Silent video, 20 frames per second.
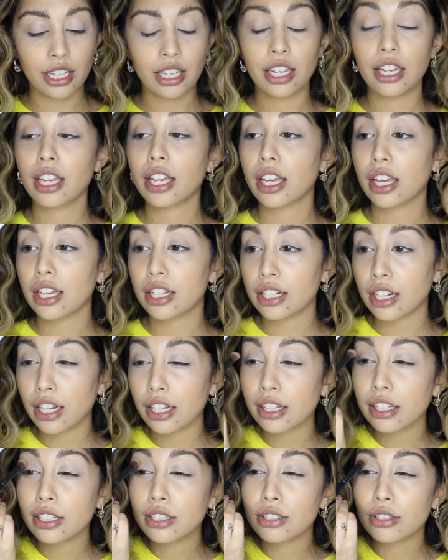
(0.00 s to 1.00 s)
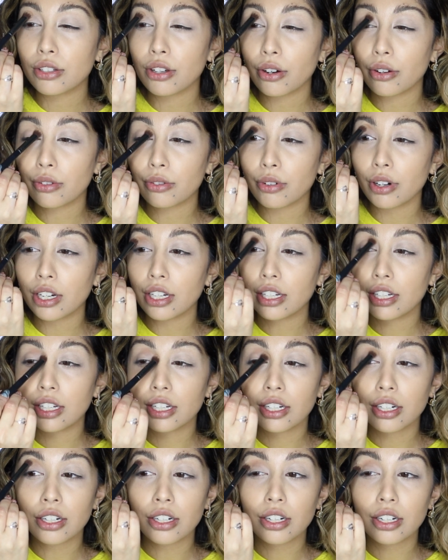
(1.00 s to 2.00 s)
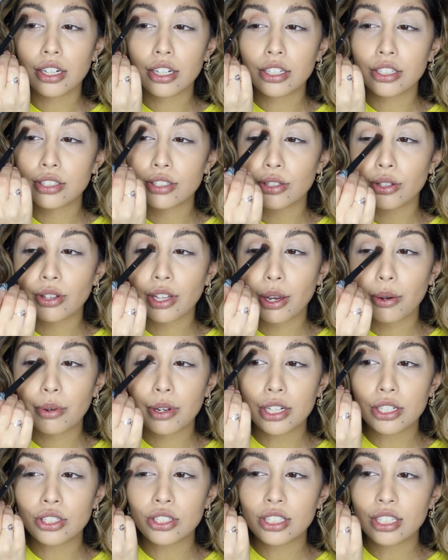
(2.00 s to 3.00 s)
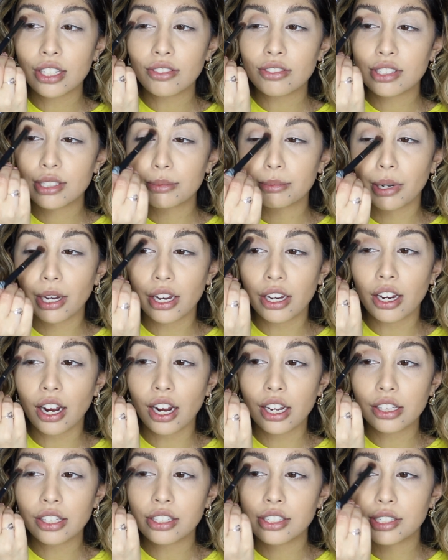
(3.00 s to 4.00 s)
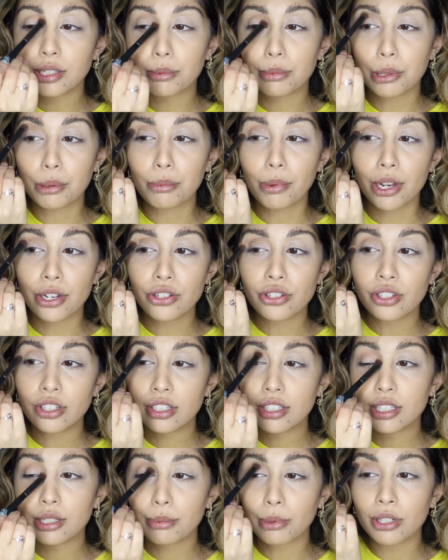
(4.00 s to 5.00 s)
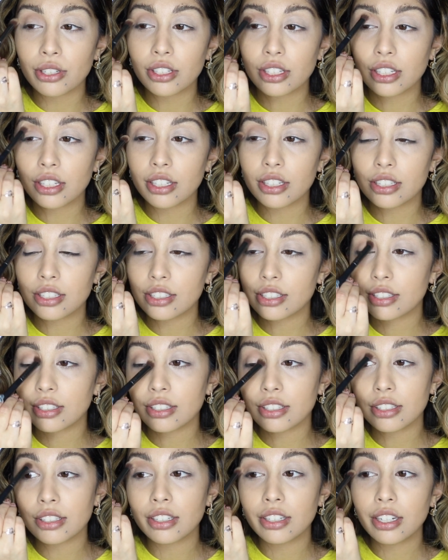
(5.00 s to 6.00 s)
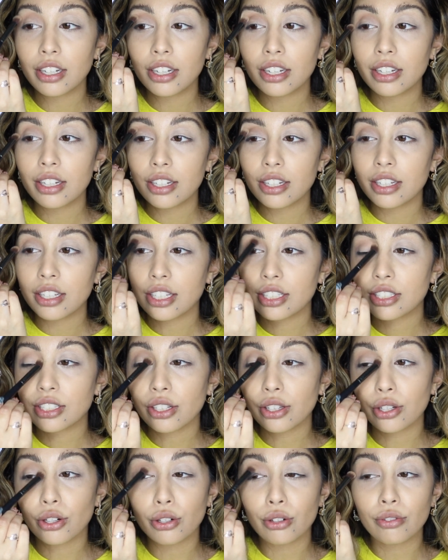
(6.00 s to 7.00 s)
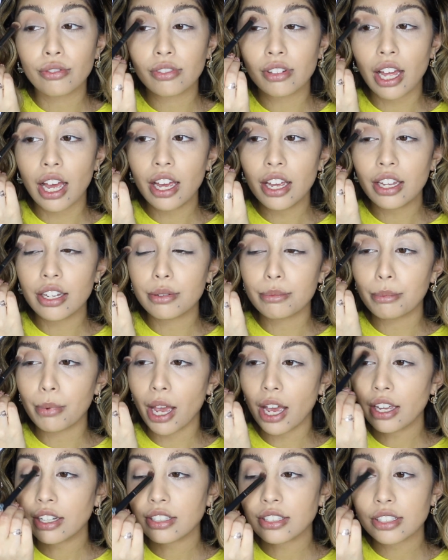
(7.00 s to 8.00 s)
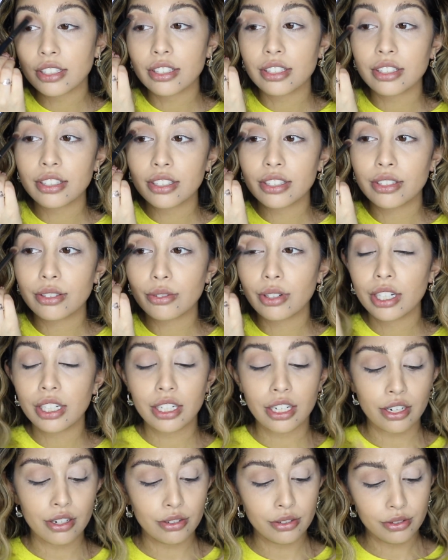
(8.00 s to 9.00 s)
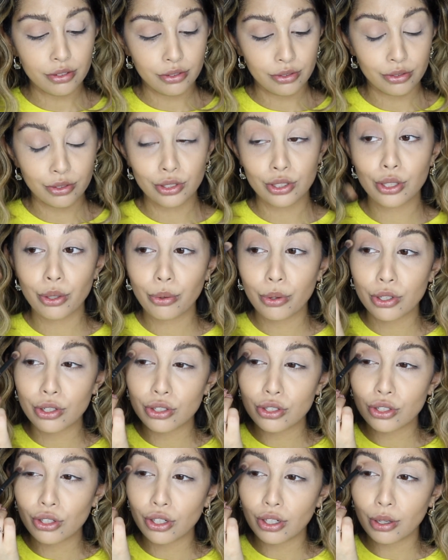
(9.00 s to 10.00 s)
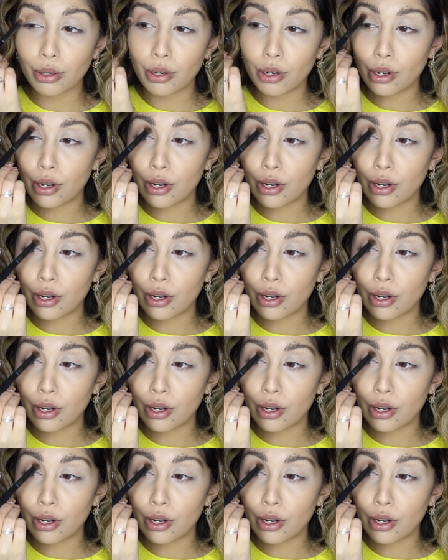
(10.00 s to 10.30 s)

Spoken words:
and I like to go right here, and so that way it just gives my eyelid some dimension, especially because it's a little flat matte right now. So we're just gonna